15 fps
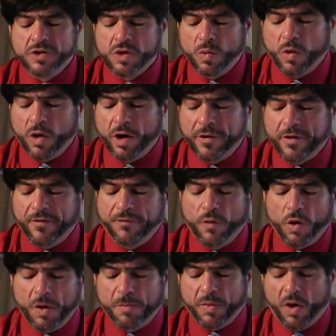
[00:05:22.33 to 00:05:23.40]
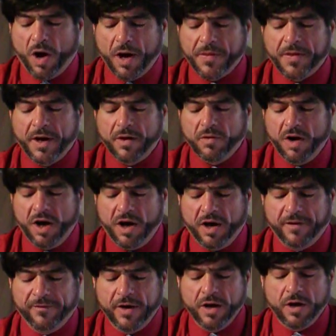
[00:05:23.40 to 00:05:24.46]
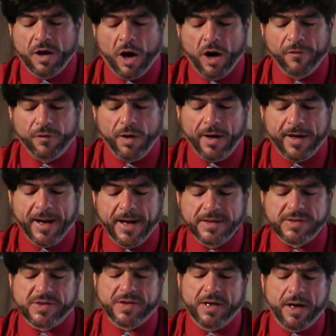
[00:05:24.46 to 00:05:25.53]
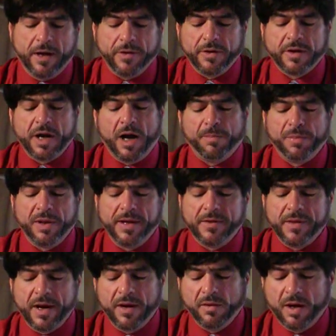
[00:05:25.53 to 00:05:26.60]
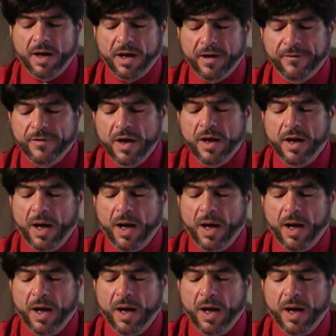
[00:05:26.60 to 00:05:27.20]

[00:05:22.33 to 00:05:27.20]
toward the forepart thereof, over against the other coupling thereof,